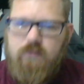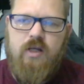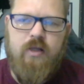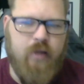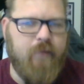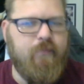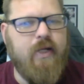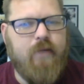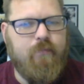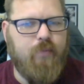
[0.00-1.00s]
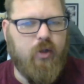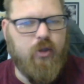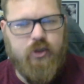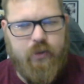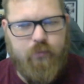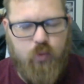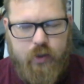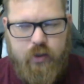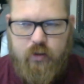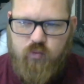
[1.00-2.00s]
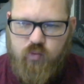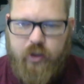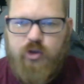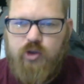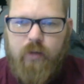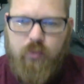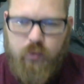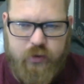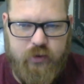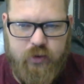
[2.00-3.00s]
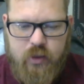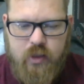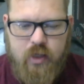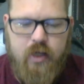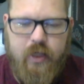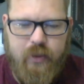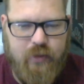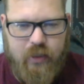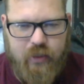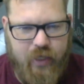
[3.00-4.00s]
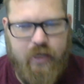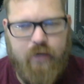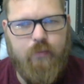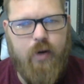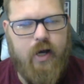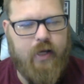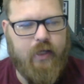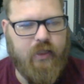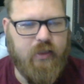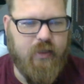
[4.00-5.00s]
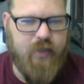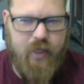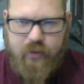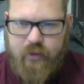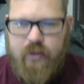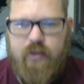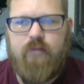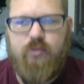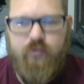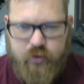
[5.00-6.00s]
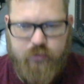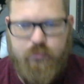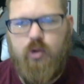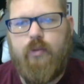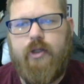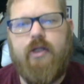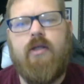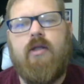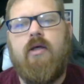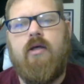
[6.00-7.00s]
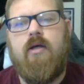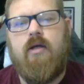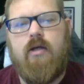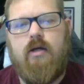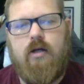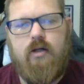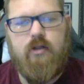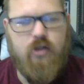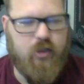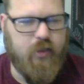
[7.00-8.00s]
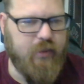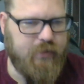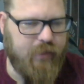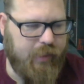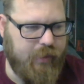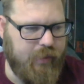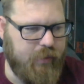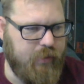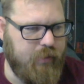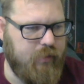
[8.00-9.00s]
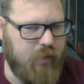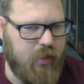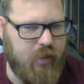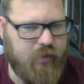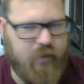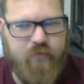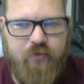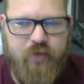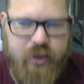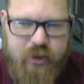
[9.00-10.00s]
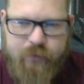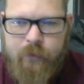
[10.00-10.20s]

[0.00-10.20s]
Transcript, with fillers: They've been in partnership with Rare Drop, which is kind of headed by Gothalion, Professor Broman, Darkness, and uh, Kevin Vision.